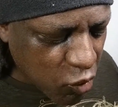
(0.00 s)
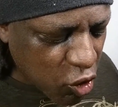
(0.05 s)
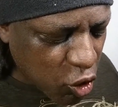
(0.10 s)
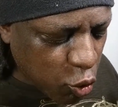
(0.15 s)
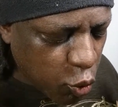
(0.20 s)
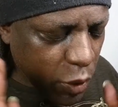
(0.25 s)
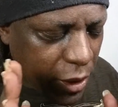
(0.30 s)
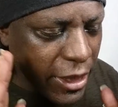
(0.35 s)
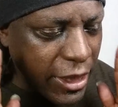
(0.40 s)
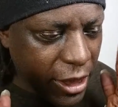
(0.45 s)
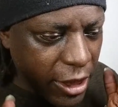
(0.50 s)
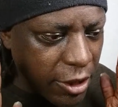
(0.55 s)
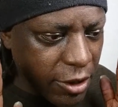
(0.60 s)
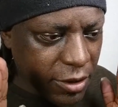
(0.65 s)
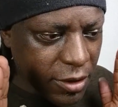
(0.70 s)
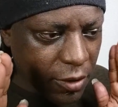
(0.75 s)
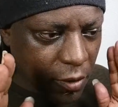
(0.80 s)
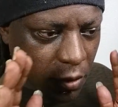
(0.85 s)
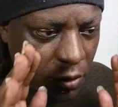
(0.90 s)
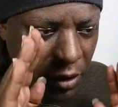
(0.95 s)
20
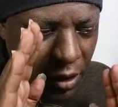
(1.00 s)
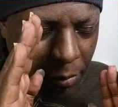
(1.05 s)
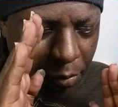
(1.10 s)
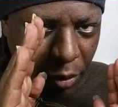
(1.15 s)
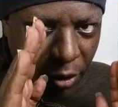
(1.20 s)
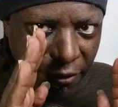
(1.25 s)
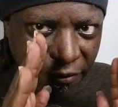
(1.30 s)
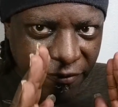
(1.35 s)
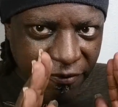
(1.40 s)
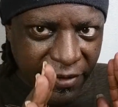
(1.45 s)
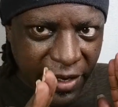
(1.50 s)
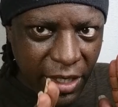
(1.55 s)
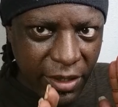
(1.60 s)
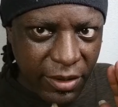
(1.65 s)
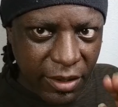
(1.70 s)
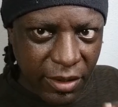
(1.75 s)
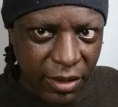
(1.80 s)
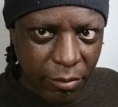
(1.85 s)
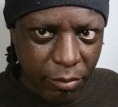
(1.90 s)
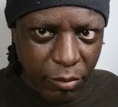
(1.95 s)
years ago, they
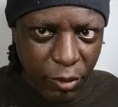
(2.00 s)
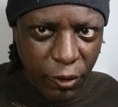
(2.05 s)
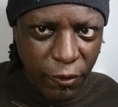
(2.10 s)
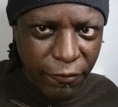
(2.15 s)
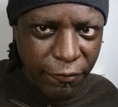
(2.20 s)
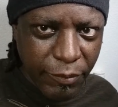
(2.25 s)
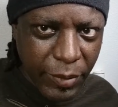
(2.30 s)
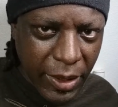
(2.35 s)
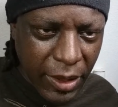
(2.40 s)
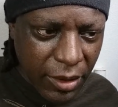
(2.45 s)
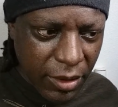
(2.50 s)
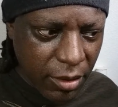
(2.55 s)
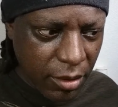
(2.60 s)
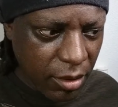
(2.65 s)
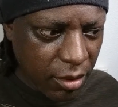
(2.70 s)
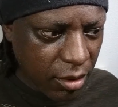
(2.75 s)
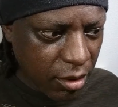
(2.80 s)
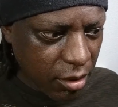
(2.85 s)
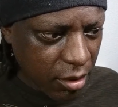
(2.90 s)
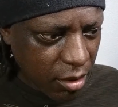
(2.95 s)
perfected the movement
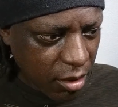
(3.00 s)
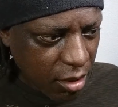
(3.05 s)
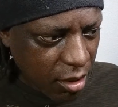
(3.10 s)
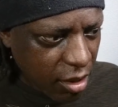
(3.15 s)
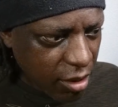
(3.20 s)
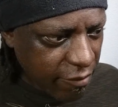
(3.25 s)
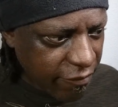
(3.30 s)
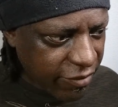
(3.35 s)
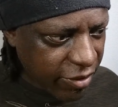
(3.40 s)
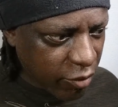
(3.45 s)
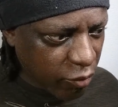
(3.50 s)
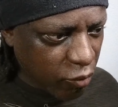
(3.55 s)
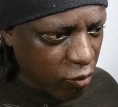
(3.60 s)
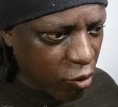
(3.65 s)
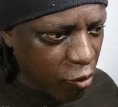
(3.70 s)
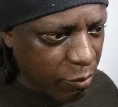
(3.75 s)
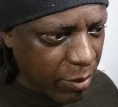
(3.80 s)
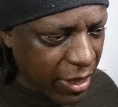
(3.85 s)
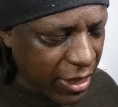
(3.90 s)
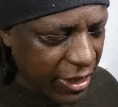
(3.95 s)
of the
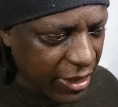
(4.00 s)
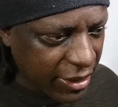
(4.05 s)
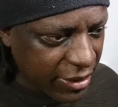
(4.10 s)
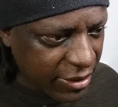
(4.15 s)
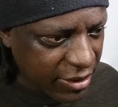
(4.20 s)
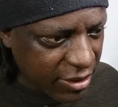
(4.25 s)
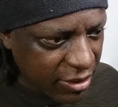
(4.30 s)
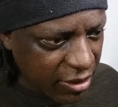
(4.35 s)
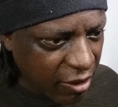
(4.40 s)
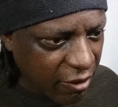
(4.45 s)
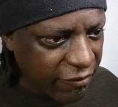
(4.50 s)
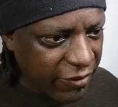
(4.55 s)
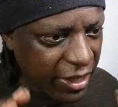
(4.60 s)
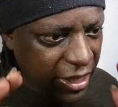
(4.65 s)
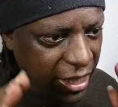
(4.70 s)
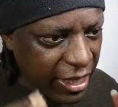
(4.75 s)
robot itself.